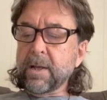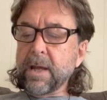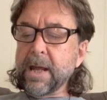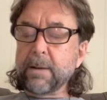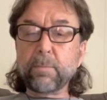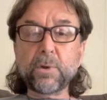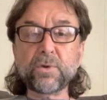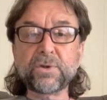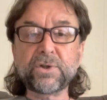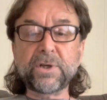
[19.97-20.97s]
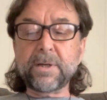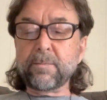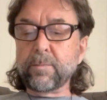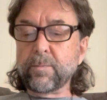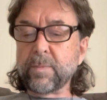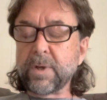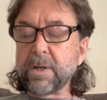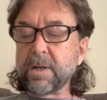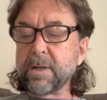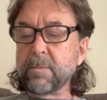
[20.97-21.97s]
at Blues Gym,
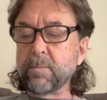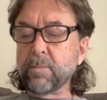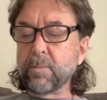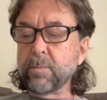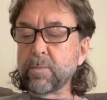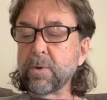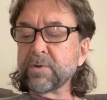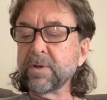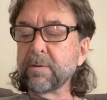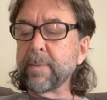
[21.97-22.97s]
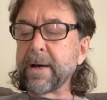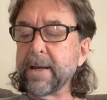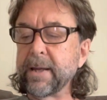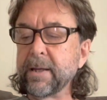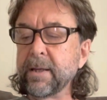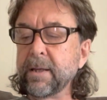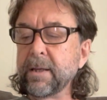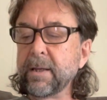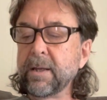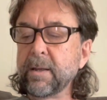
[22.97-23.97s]
um, hosted by
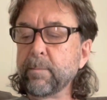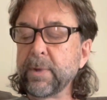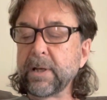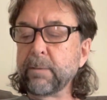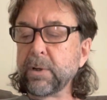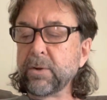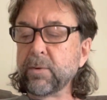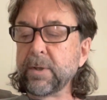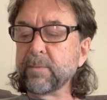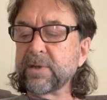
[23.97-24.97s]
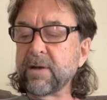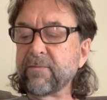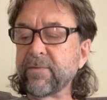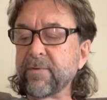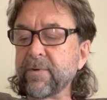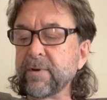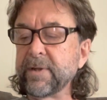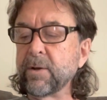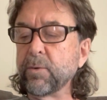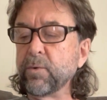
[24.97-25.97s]
Billy Blue himself,
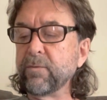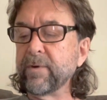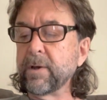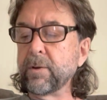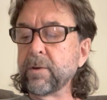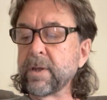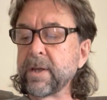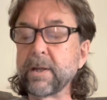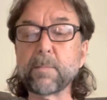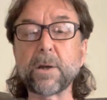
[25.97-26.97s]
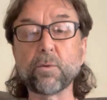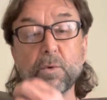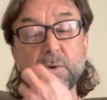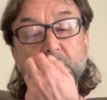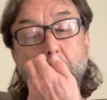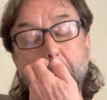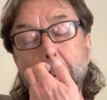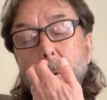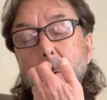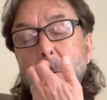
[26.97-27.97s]
Dino Newville, and Michael Russo.
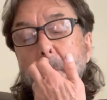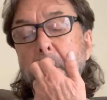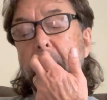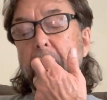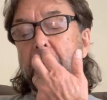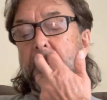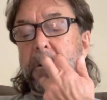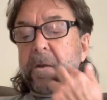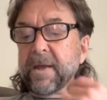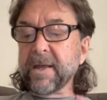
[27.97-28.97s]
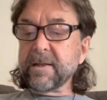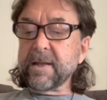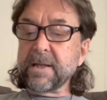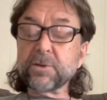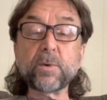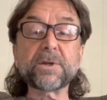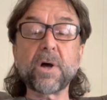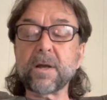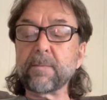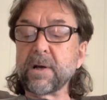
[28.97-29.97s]
And I just want to
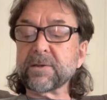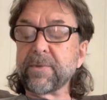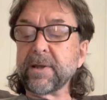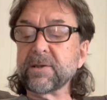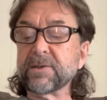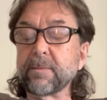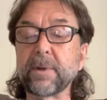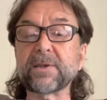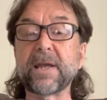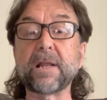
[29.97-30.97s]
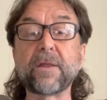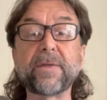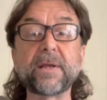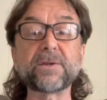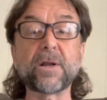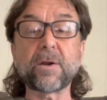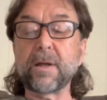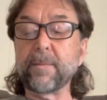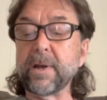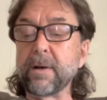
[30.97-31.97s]
talk about some things, some exciting things that are
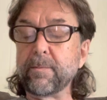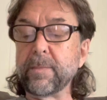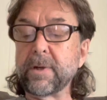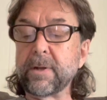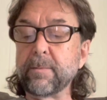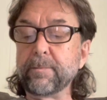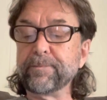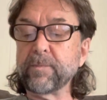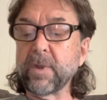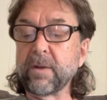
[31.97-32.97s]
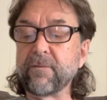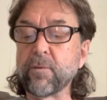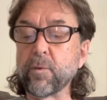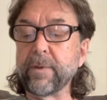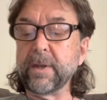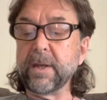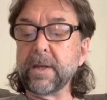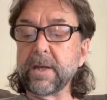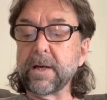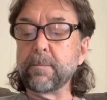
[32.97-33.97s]
coming up um, for
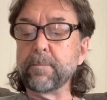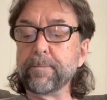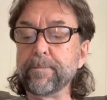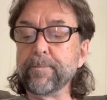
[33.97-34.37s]
the um,